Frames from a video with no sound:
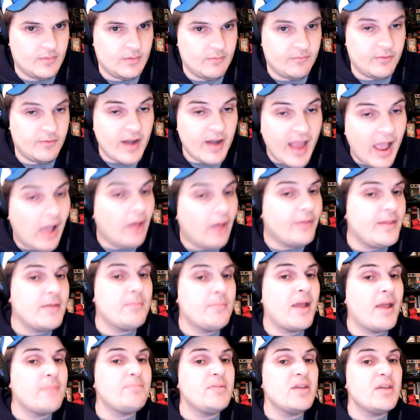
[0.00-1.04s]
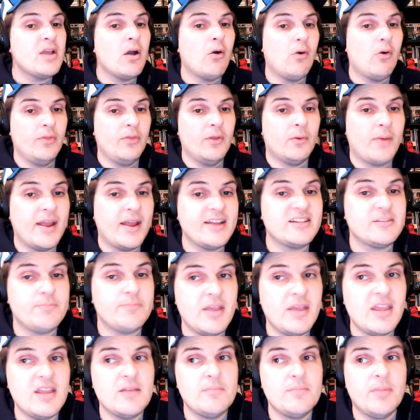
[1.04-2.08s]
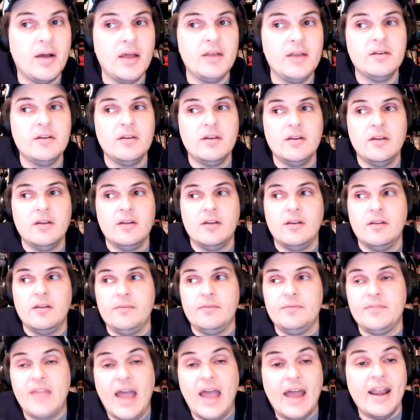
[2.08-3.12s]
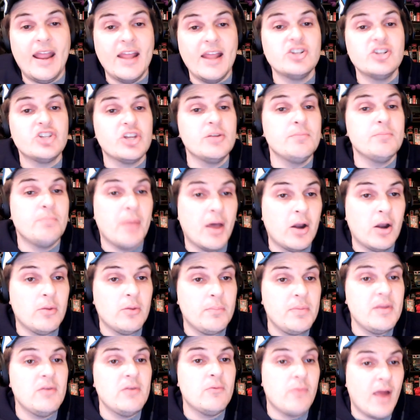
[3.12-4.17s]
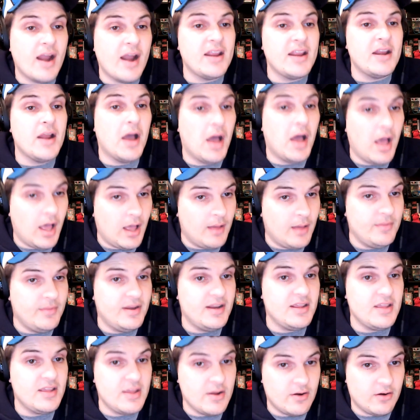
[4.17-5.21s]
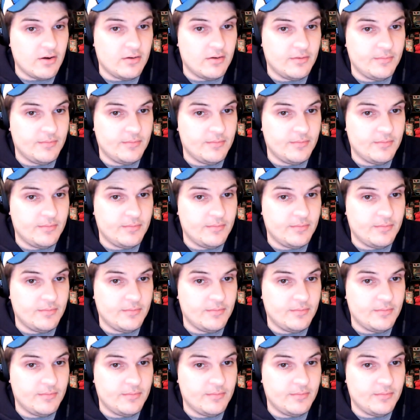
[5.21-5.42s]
for now they might be going the right speed, but that engine better be ready to hum in a year.